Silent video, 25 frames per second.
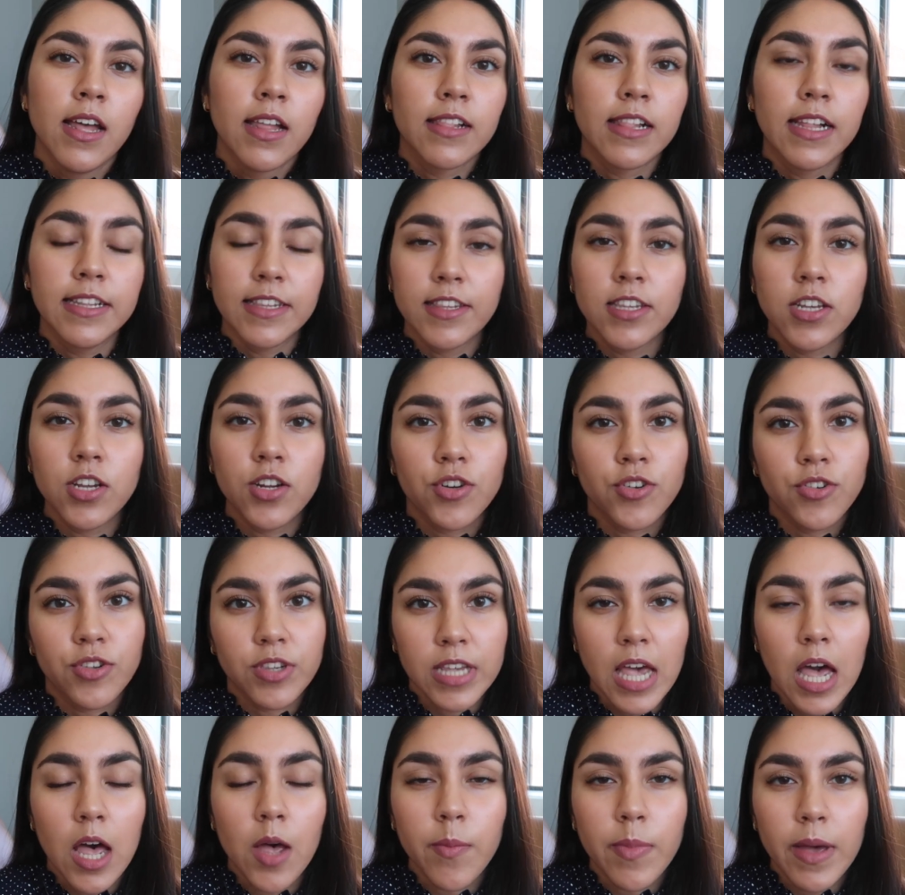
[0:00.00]
Cleansing your
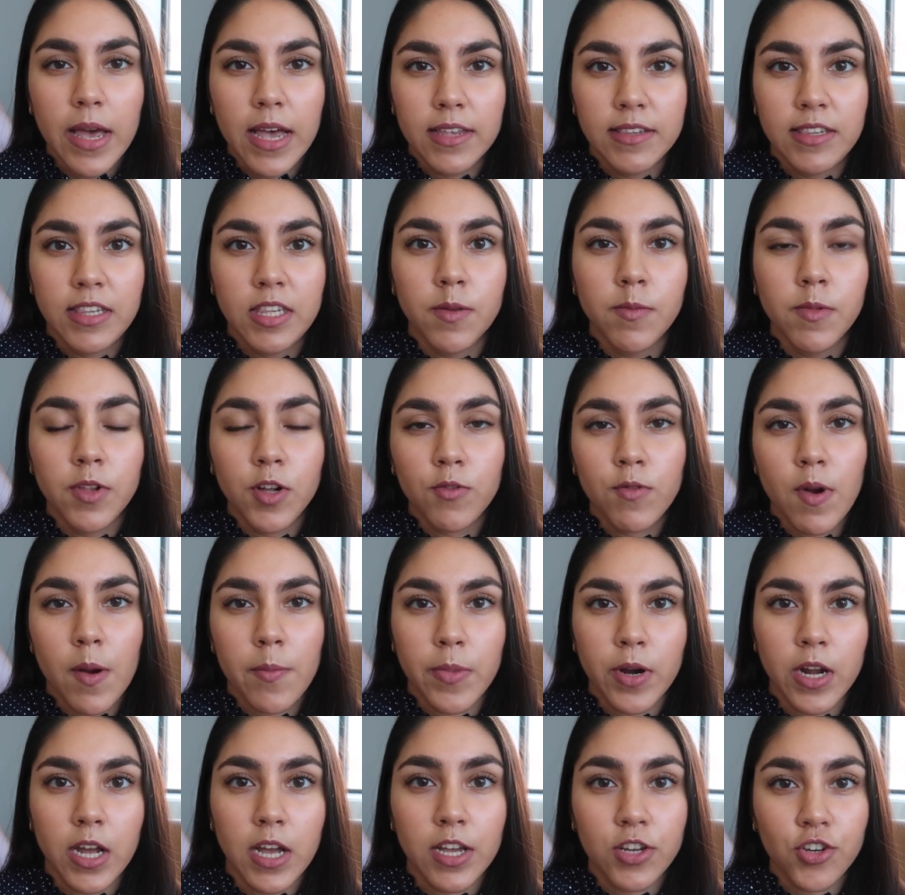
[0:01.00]
scalp has similar
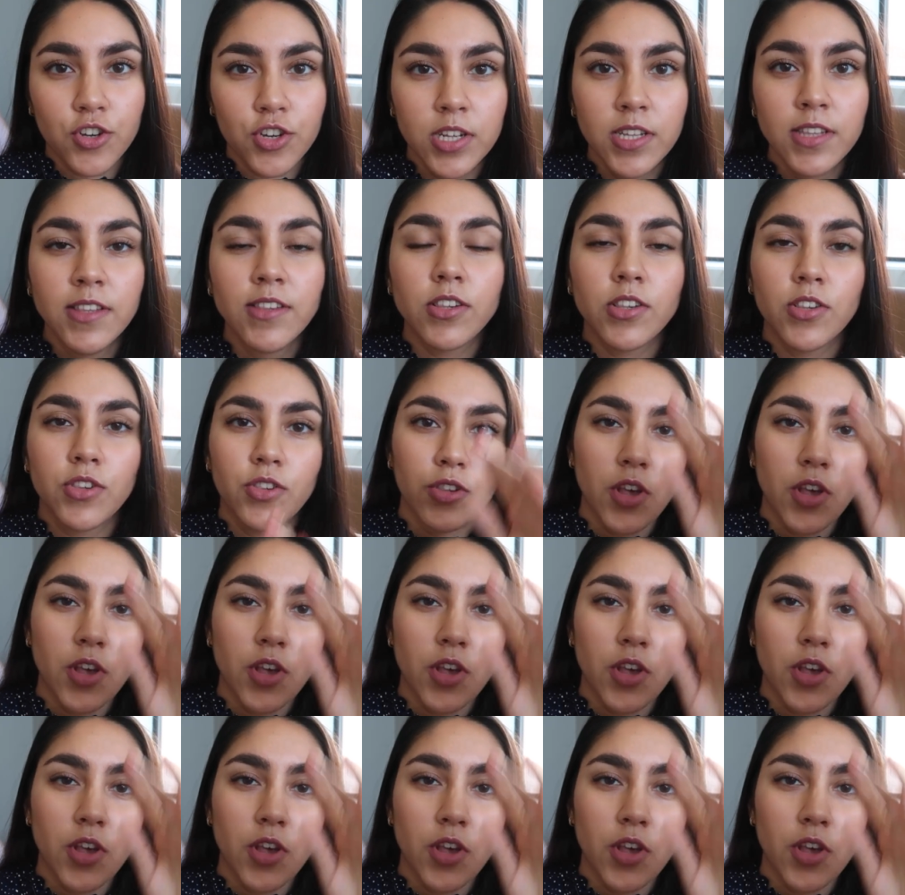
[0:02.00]
repercussions.